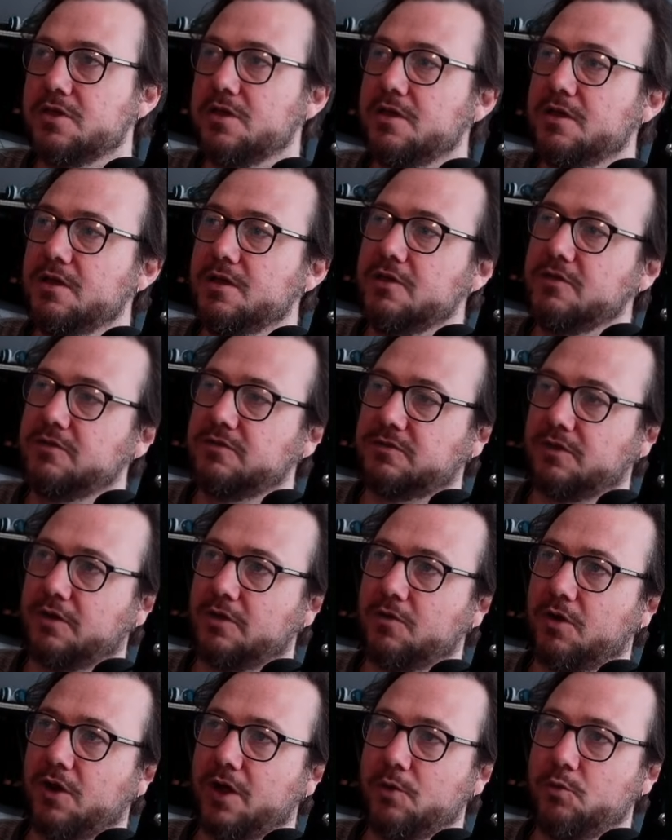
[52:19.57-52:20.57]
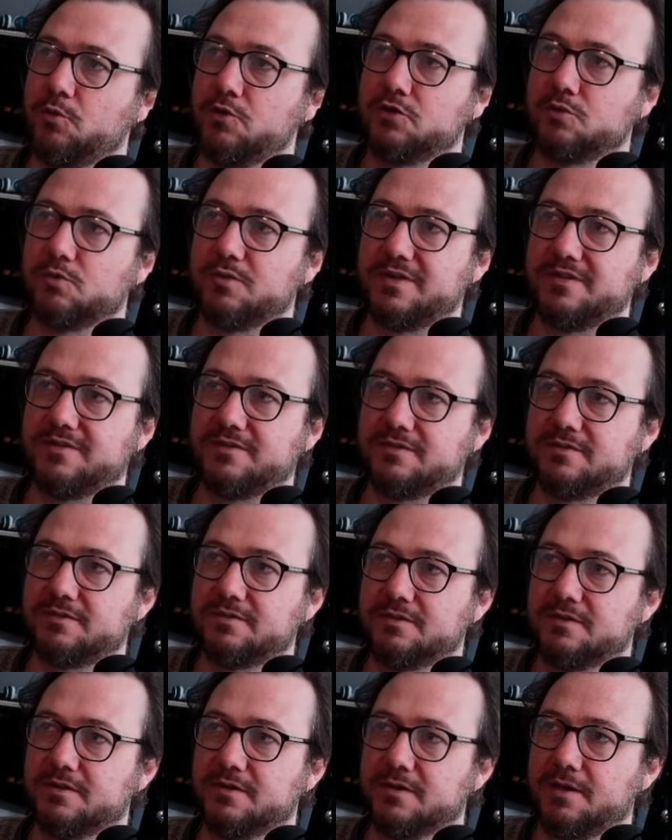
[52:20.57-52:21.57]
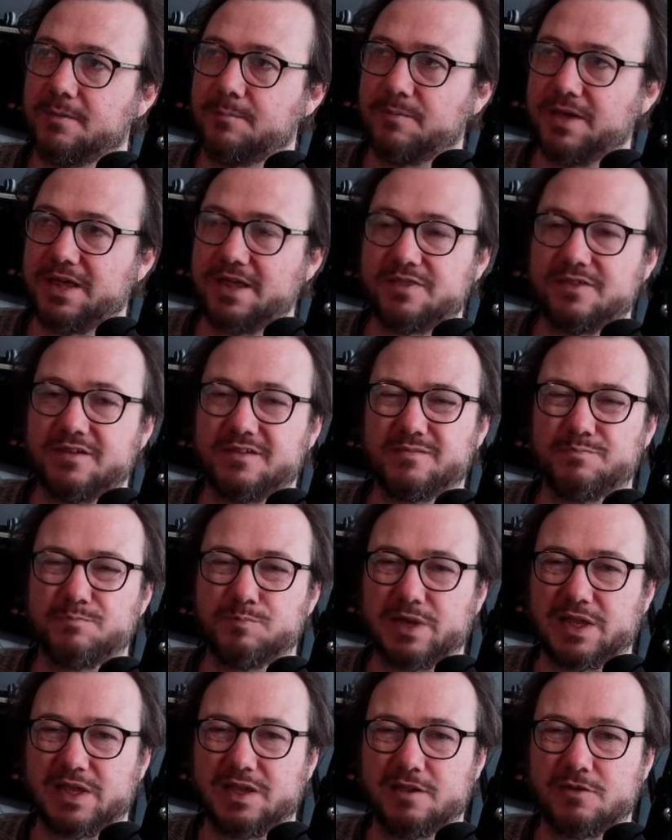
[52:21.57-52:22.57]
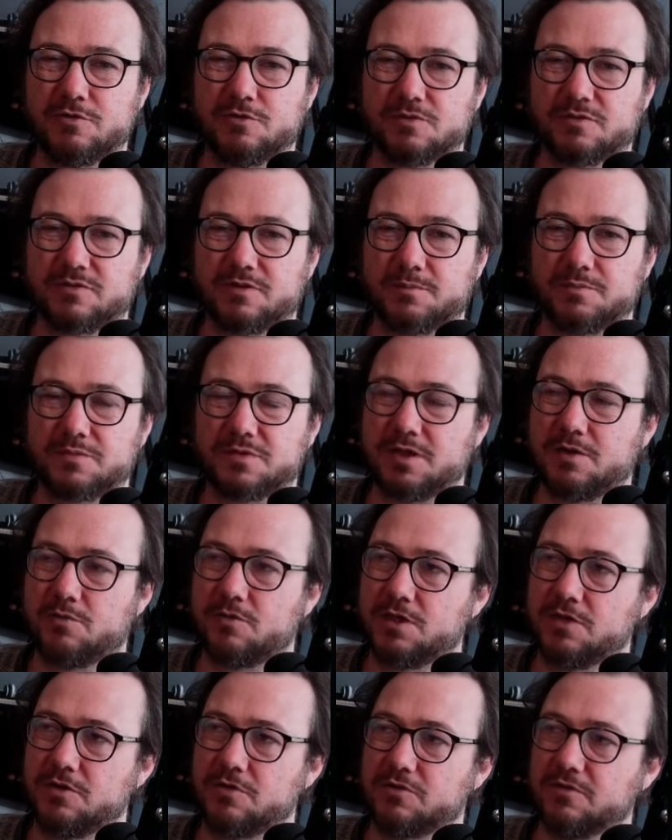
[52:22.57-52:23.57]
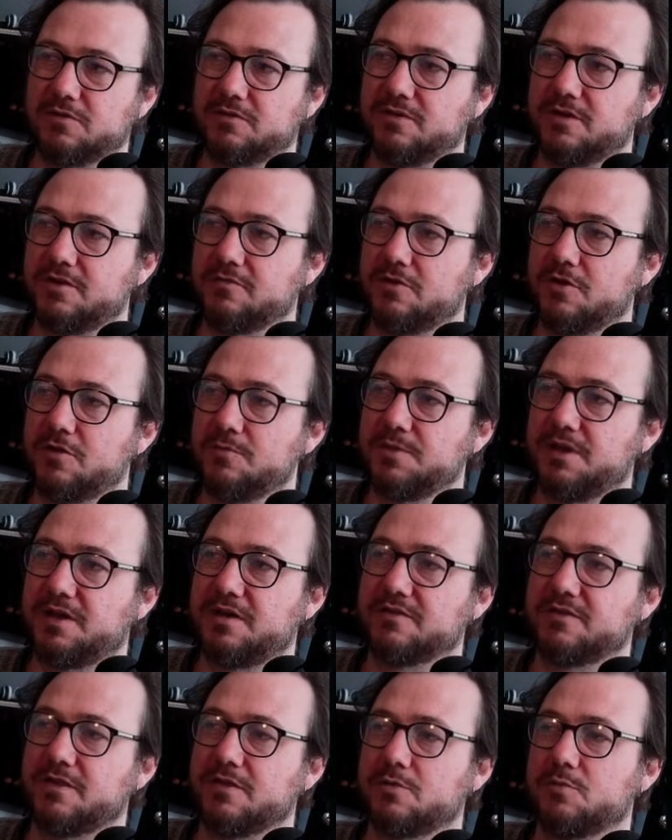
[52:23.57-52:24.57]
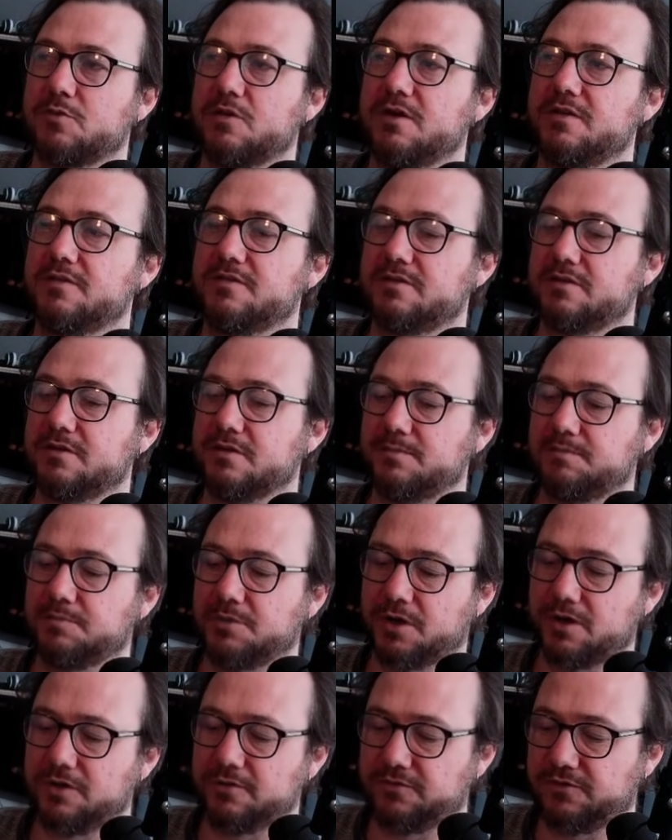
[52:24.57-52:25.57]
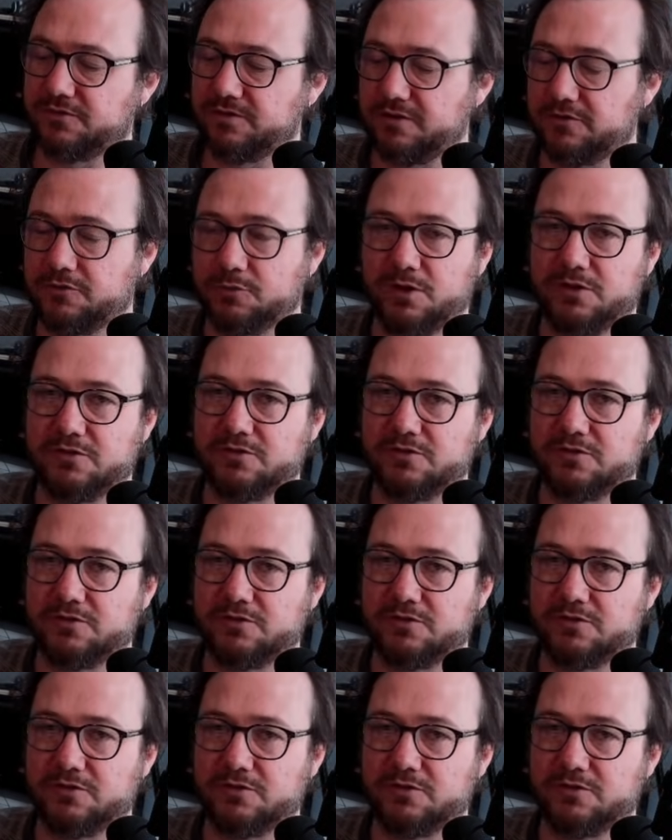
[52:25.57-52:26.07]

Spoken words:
So I would always make this blink or something when you're at 0, because otherwise the kind of situation